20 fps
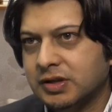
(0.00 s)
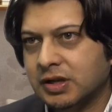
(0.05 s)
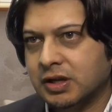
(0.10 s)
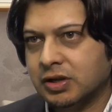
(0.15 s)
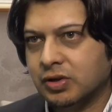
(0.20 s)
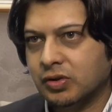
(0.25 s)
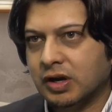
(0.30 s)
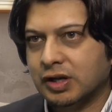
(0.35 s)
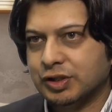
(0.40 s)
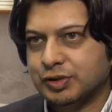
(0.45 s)

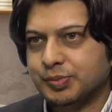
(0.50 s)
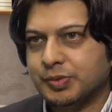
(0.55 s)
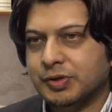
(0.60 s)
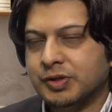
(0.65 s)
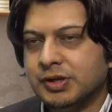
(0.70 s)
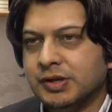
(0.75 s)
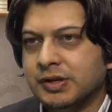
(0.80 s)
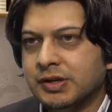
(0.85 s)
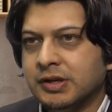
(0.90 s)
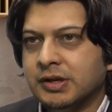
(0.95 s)
and your
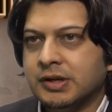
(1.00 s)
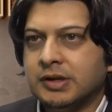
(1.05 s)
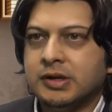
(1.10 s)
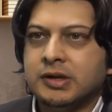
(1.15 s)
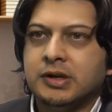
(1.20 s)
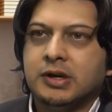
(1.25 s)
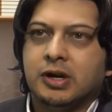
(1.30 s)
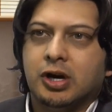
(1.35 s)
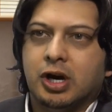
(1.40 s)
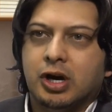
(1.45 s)
husband,
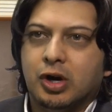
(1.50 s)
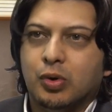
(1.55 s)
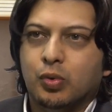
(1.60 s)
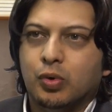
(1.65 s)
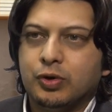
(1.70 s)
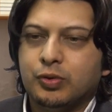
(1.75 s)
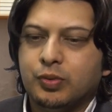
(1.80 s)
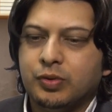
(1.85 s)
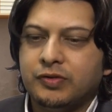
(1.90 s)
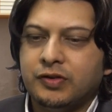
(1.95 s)

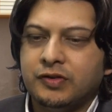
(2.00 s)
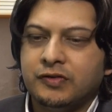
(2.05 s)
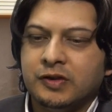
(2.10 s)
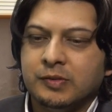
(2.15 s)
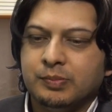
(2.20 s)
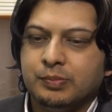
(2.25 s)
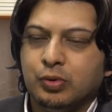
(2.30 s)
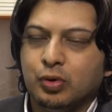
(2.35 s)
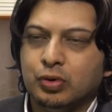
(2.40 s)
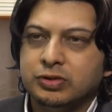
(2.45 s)
what was the
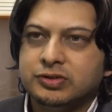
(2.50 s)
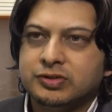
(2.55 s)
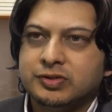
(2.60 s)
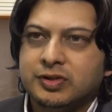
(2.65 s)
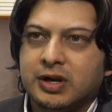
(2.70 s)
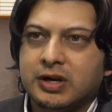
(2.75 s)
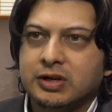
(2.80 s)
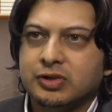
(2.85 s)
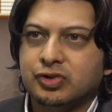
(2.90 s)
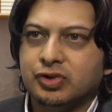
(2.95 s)
support
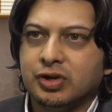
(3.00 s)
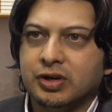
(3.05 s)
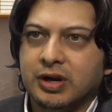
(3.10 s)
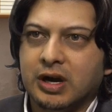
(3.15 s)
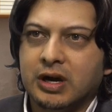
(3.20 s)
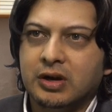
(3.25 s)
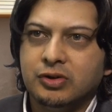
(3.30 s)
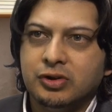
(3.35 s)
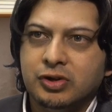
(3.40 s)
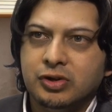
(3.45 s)
structure
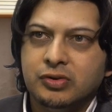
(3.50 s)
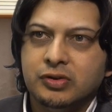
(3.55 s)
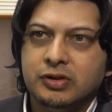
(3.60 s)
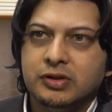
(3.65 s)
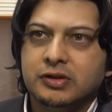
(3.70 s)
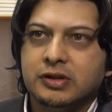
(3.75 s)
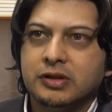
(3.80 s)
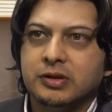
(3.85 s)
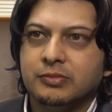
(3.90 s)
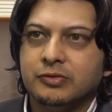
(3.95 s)
around you
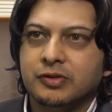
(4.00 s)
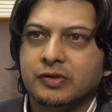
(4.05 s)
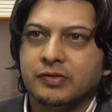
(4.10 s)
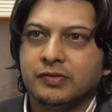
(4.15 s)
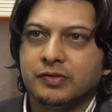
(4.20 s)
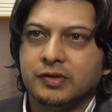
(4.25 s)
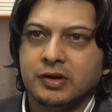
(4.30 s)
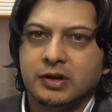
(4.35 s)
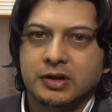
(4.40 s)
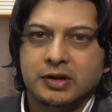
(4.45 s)
in terms
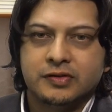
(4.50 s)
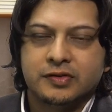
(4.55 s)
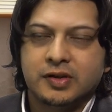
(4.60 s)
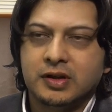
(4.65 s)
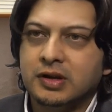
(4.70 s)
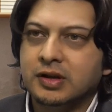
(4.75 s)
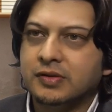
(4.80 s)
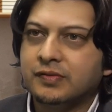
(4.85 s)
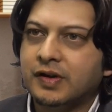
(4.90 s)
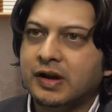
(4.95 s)
of
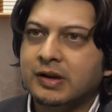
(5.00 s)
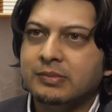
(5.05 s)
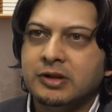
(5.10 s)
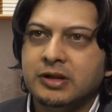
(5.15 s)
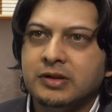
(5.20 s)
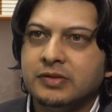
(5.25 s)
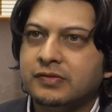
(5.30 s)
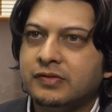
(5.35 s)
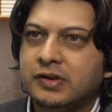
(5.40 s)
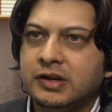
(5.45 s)
extended
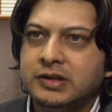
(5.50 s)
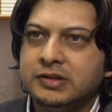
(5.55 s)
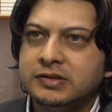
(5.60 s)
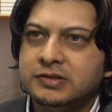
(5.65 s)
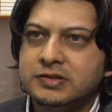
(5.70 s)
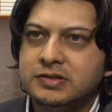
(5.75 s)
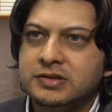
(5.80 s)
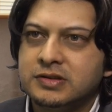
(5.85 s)
family and friends?